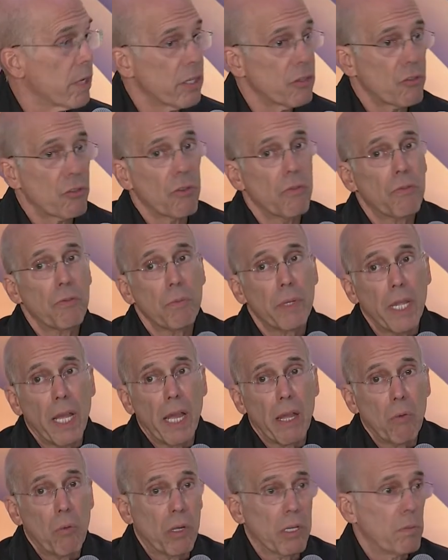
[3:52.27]
And so for me,
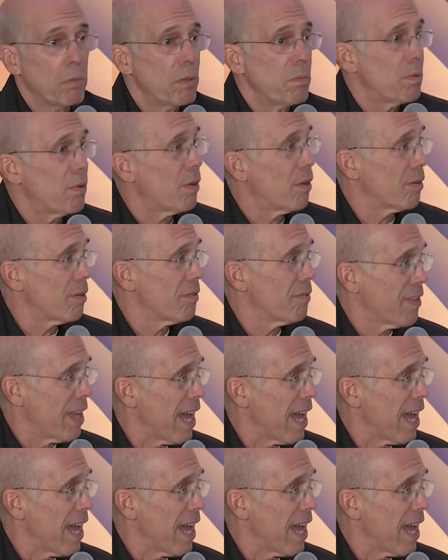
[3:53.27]
I want to be part of